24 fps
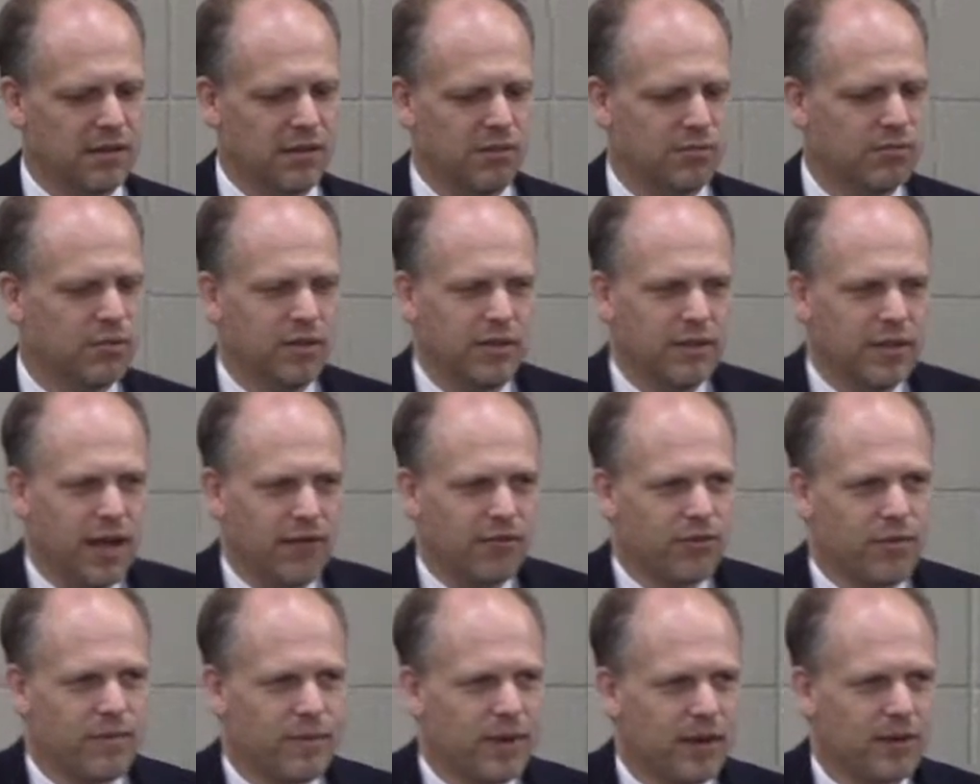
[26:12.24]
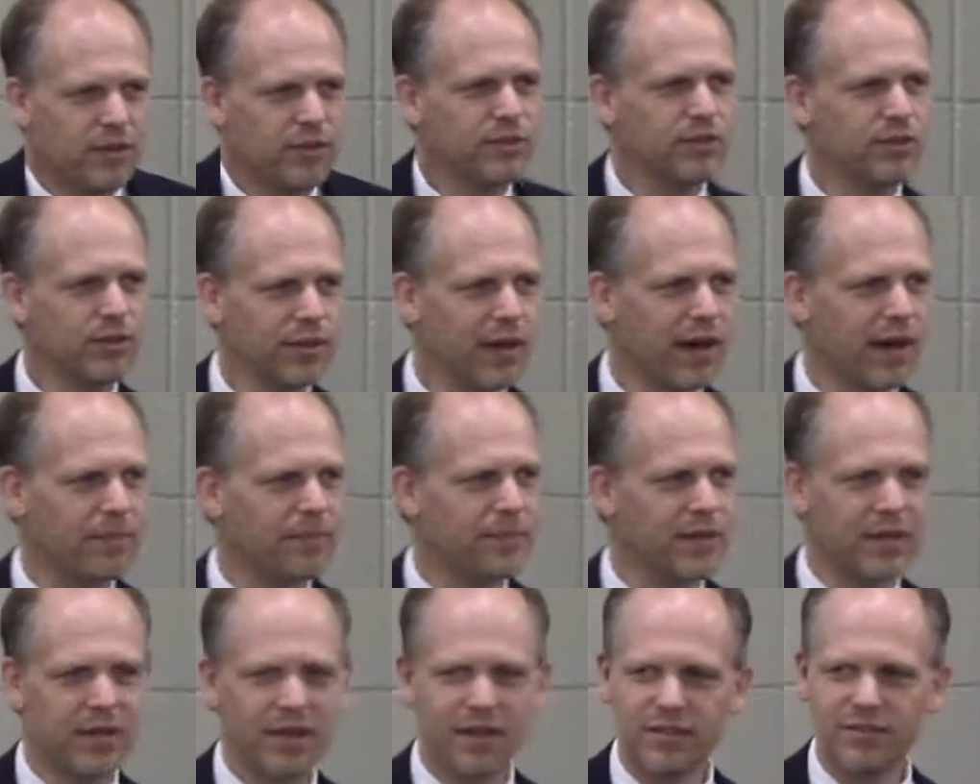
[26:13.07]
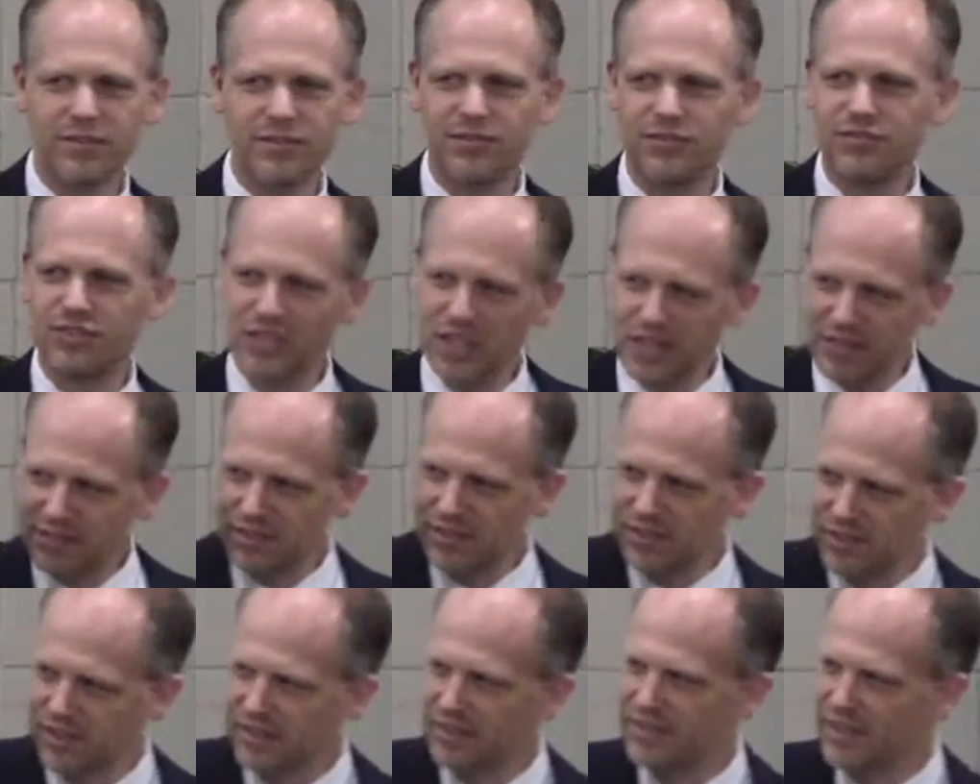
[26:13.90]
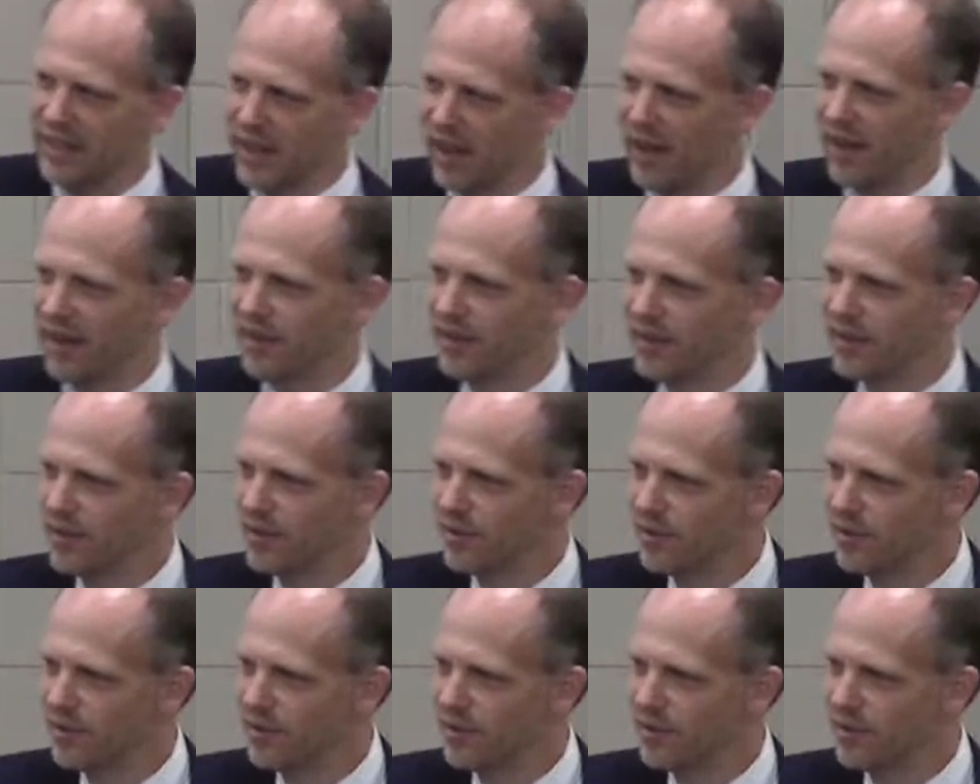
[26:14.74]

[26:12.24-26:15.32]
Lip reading: We'll never be able to do that because Jesus is king.